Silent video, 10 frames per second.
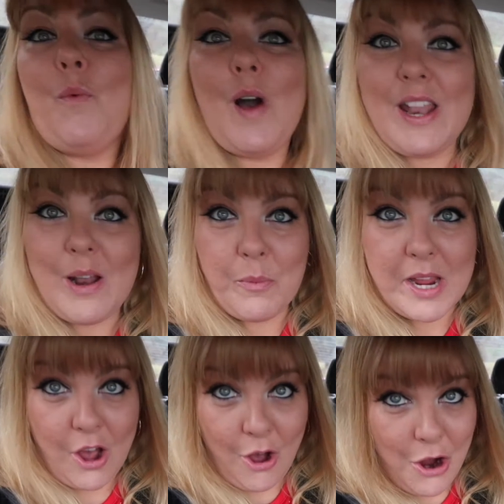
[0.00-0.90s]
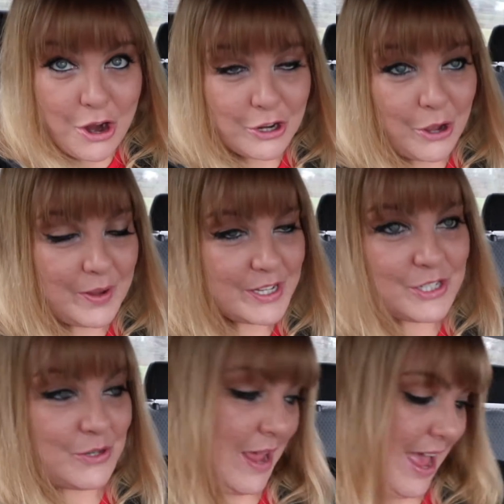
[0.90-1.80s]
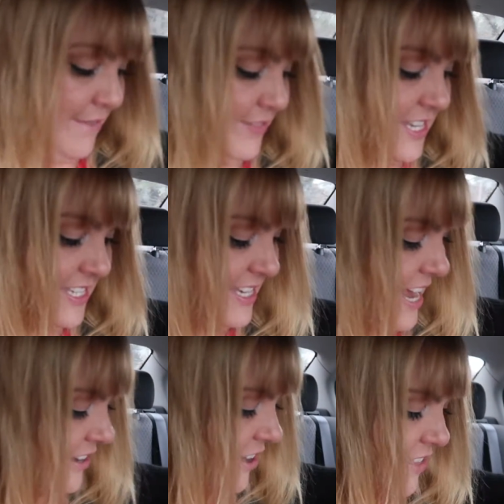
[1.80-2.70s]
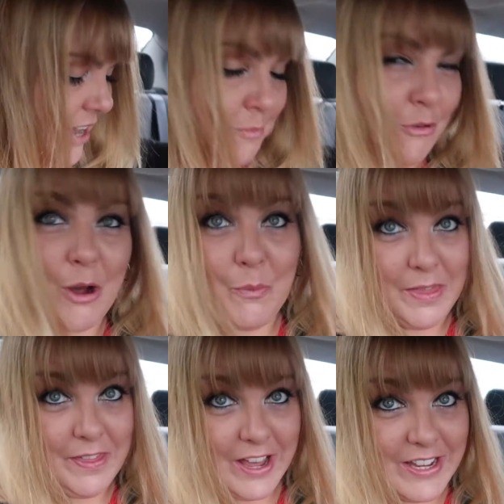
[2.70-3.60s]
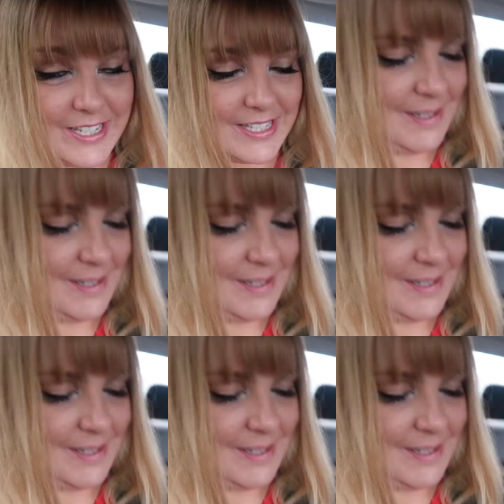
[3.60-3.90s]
What we are going to have to snack on that I brought with us.